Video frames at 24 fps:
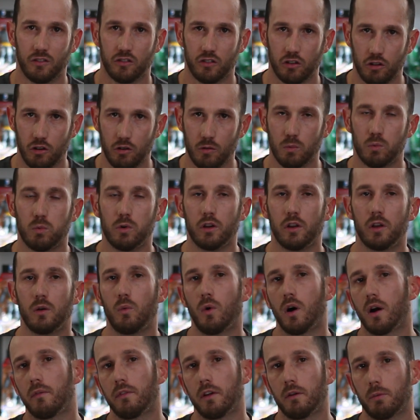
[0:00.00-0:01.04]
So you really
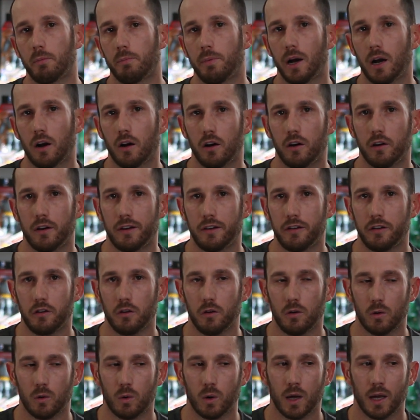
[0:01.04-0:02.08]
want to be prepared
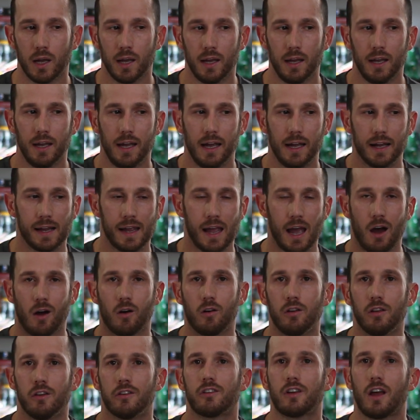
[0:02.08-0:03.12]
to
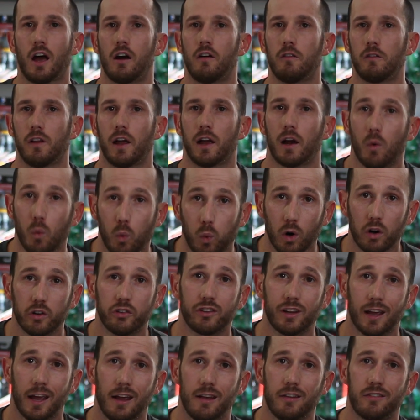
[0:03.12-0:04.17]
encounter this kind of like
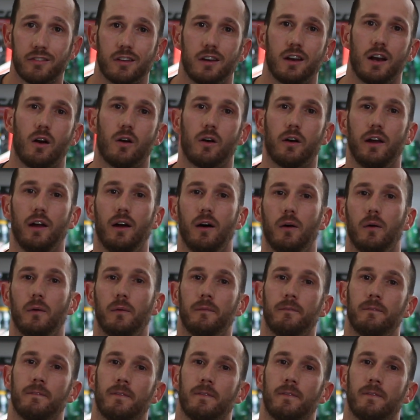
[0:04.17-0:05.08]
worst case scenario.